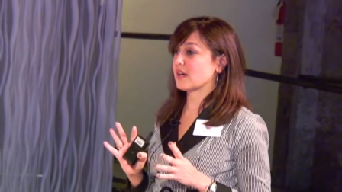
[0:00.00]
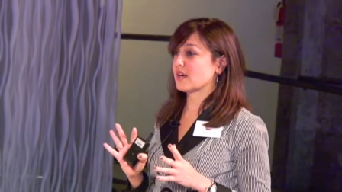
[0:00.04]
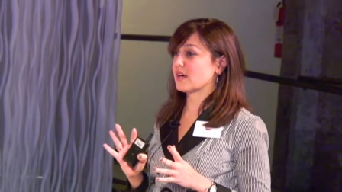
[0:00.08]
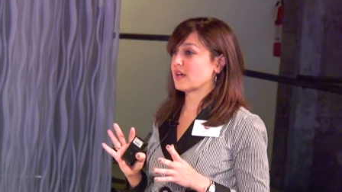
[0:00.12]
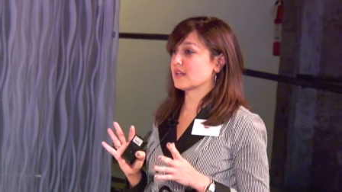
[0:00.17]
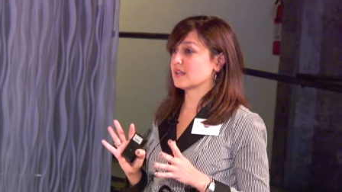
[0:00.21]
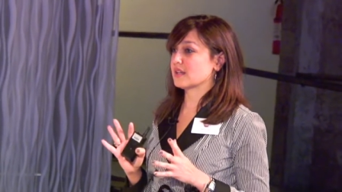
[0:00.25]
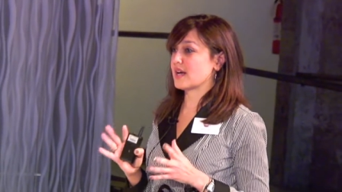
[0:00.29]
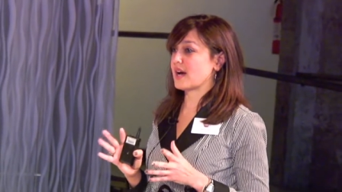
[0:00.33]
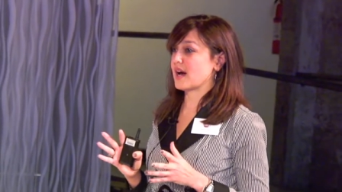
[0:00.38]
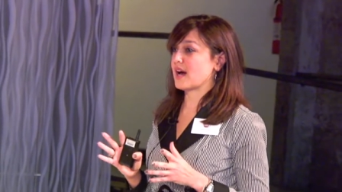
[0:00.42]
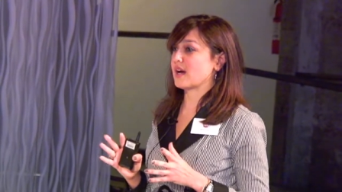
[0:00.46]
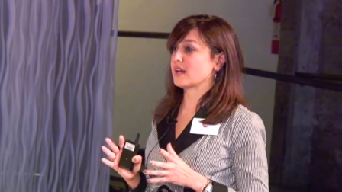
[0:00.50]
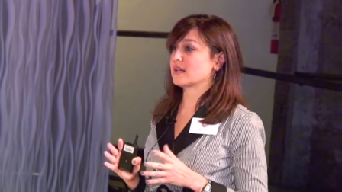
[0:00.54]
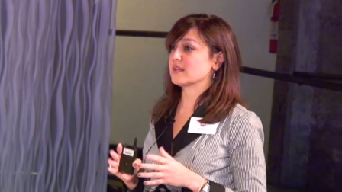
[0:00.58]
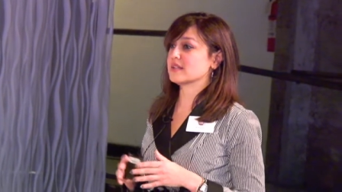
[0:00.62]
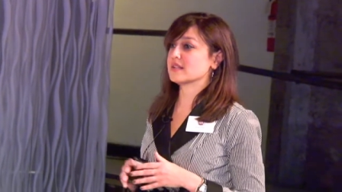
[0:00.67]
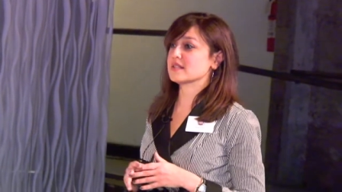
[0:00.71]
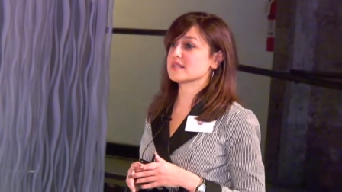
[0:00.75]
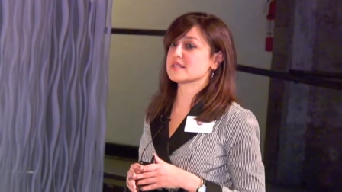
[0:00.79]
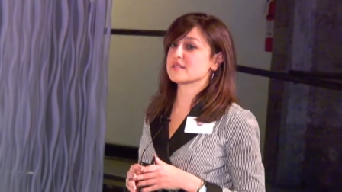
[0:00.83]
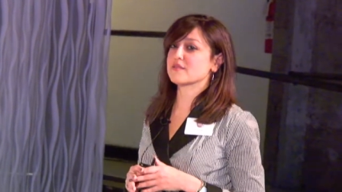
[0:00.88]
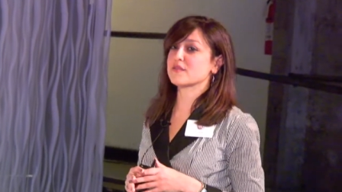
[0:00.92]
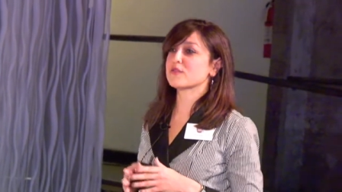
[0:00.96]
a lot
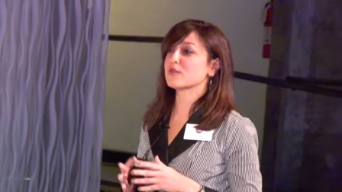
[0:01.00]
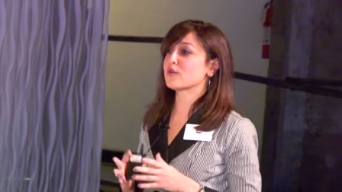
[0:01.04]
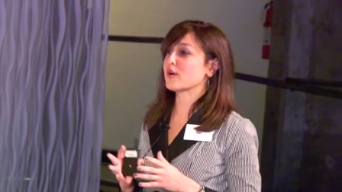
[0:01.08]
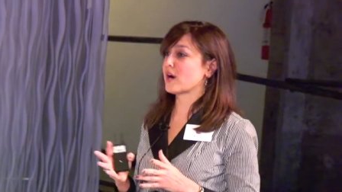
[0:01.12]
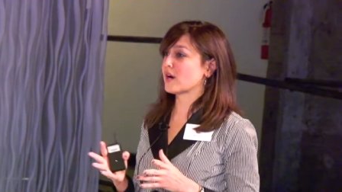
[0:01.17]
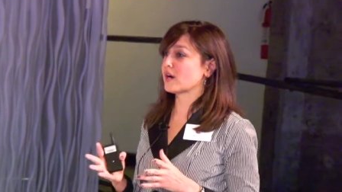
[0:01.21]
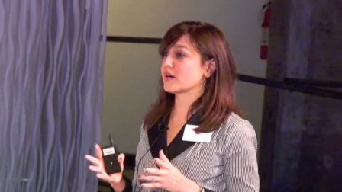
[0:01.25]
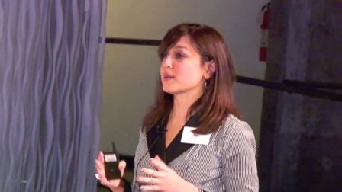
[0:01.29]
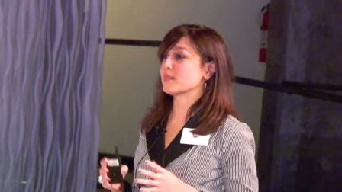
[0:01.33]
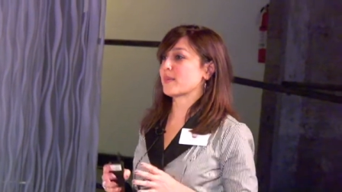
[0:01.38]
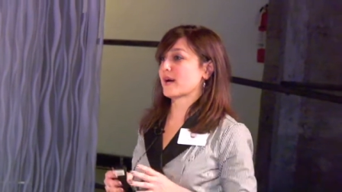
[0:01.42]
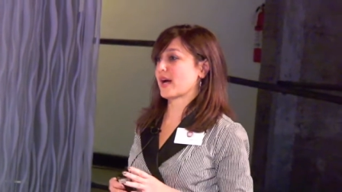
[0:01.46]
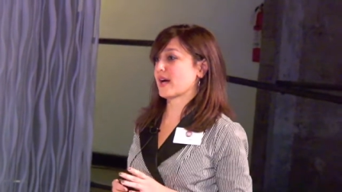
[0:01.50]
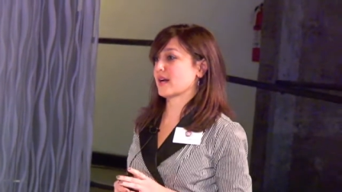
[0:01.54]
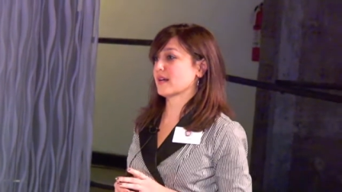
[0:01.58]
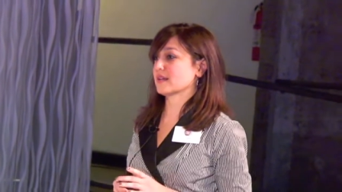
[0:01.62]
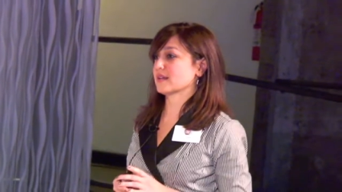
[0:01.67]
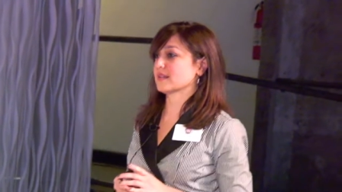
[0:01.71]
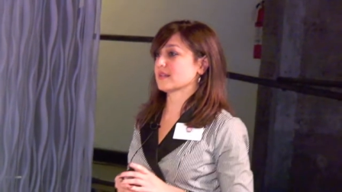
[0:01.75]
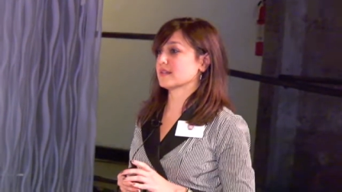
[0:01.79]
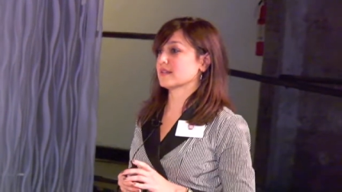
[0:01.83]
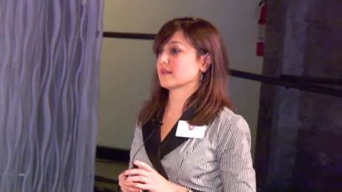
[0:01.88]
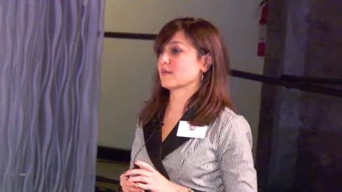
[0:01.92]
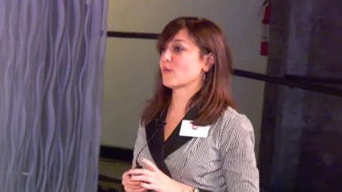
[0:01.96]
is the Ferrari
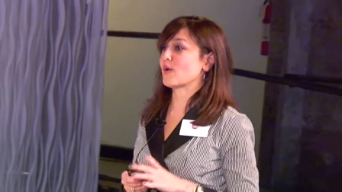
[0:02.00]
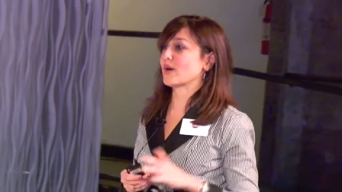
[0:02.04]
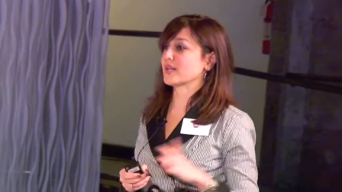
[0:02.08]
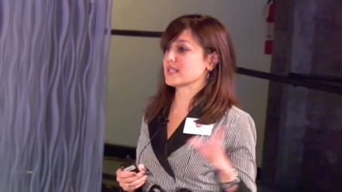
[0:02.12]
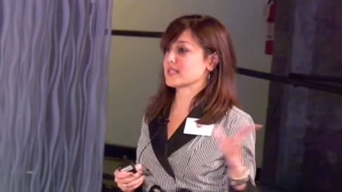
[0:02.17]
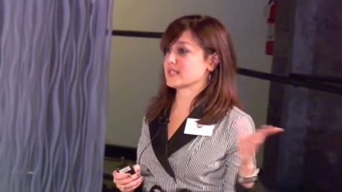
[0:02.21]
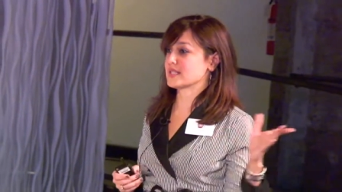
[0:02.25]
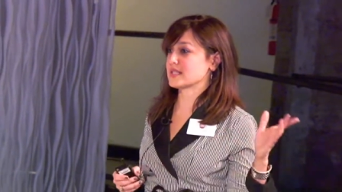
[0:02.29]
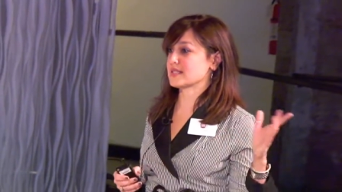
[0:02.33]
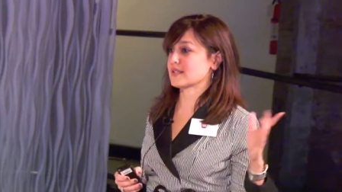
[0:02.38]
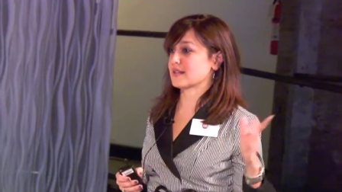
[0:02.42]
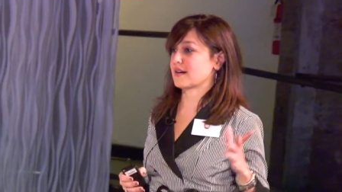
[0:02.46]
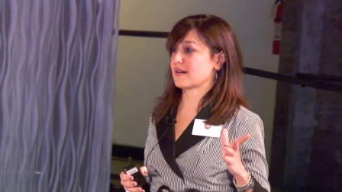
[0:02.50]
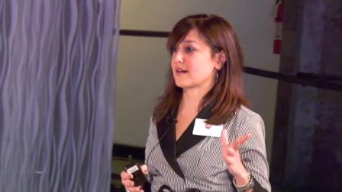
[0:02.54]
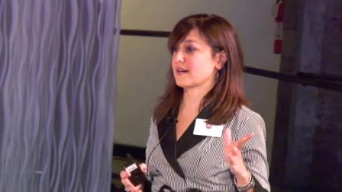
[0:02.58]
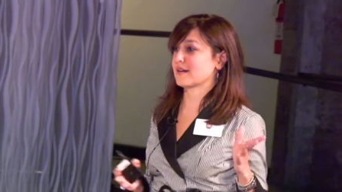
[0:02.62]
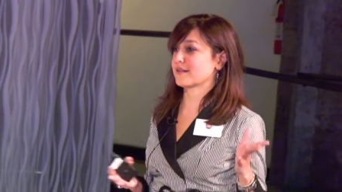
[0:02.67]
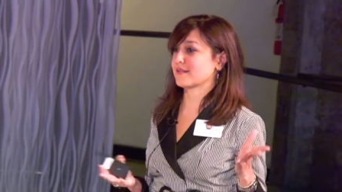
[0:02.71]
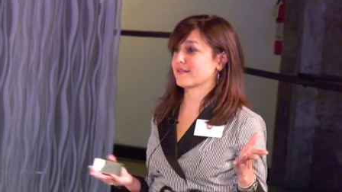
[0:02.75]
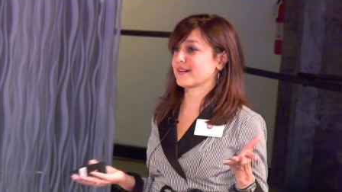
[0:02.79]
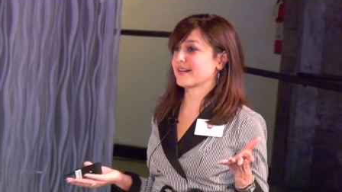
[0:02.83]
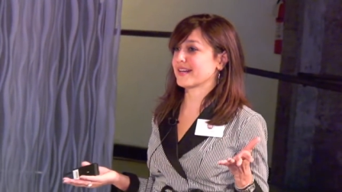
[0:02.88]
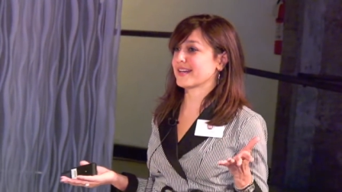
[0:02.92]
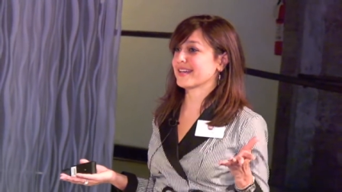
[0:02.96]
buyer wants this car,
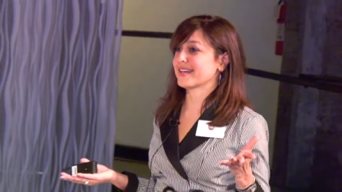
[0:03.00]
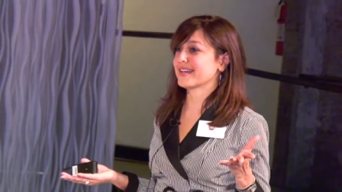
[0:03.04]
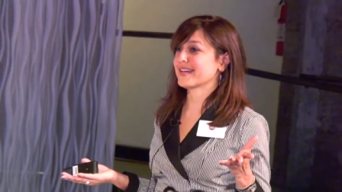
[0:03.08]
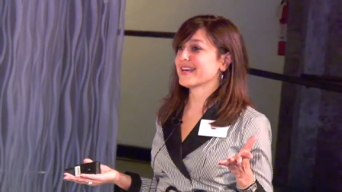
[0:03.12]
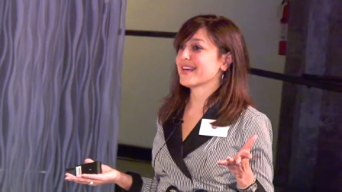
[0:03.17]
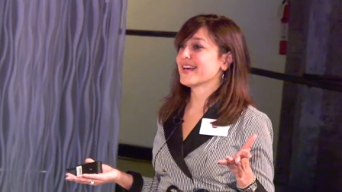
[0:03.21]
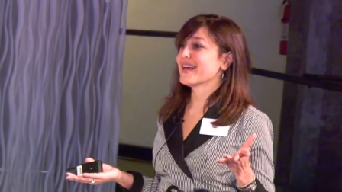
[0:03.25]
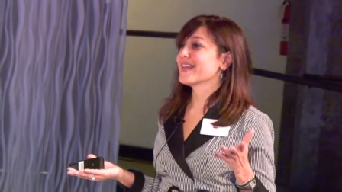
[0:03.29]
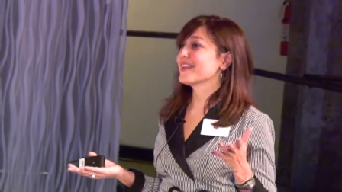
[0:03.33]
right?